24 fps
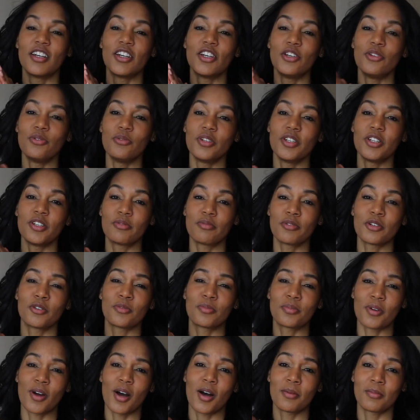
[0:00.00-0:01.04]
you need
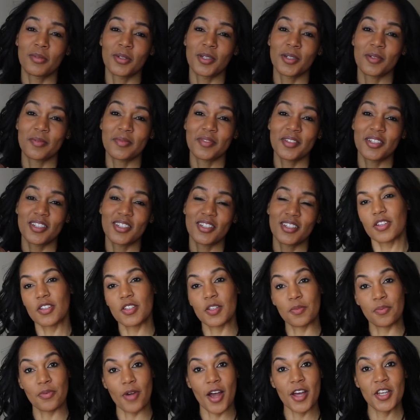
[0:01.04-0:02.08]
real problems.
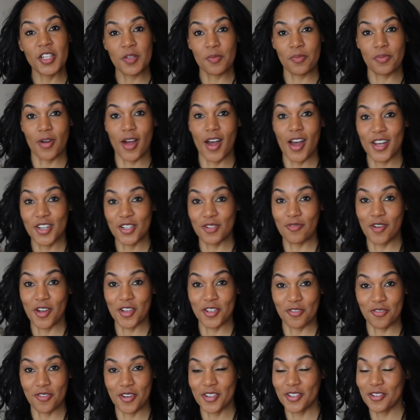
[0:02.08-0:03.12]
Surprise, surprise,
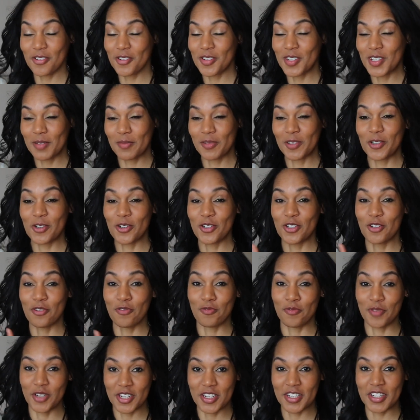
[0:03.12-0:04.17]
restaurants are similar to
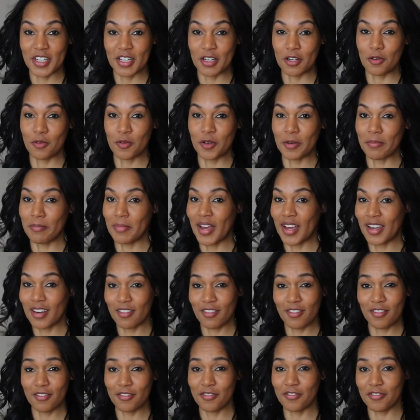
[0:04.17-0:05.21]
retail where
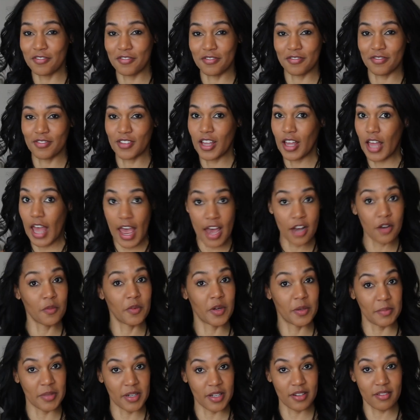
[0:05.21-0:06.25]
men and
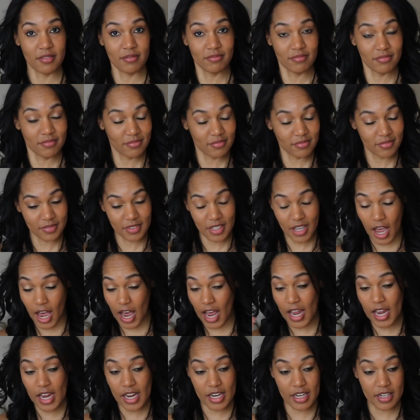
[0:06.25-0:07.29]
women
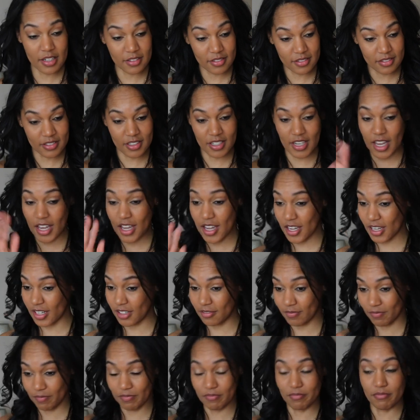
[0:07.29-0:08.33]
I'm,
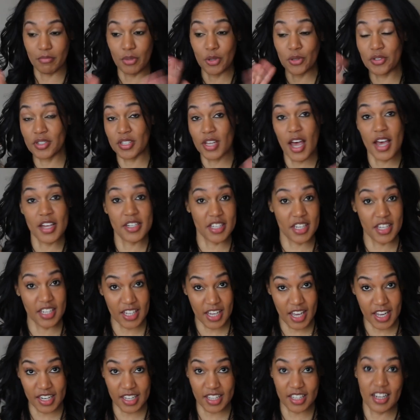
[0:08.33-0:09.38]
hey, both sides can
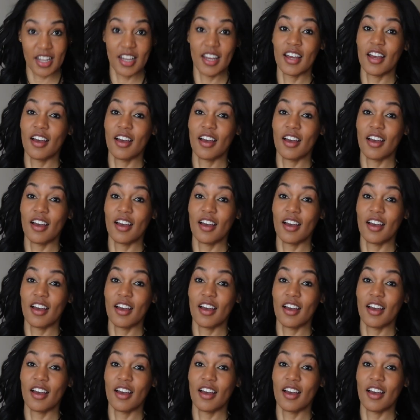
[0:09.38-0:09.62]
get it,